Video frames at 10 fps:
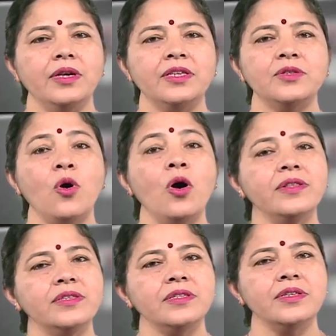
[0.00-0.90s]
is
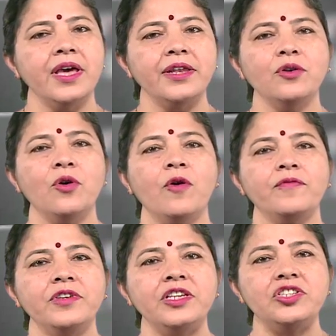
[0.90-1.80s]
on scenario
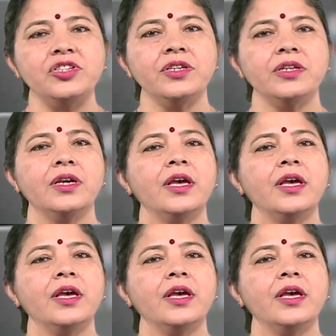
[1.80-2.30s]
of teacher